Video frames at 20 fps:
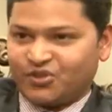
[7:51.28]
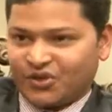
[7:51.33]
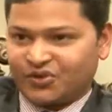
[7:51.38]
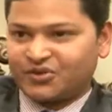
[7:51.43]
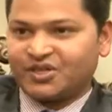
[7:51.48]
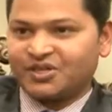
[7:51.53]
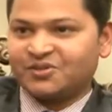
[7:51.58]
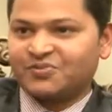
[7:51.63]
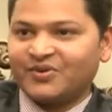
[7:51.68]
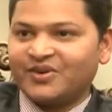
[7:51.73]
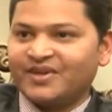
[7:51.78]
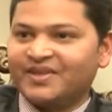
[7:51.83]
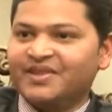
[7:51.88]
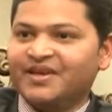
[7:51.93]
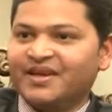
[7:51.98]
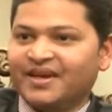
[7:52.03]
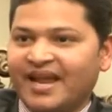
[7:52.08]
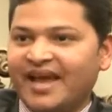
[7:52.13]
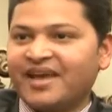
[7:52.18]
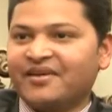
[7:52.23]
successful in
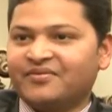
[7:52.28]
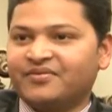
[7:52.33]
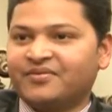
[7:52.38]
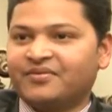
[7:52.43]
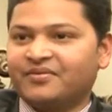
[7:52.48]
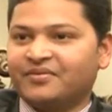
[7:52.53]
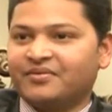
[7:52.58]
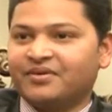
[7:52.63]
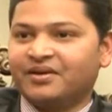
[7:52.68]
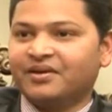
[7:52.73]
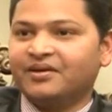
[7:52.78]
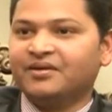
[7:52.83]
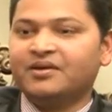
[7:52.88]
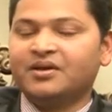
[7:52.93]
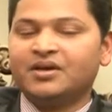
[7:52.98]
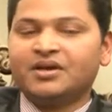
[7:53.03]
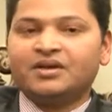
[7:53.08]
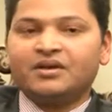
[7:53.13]
their life, you know.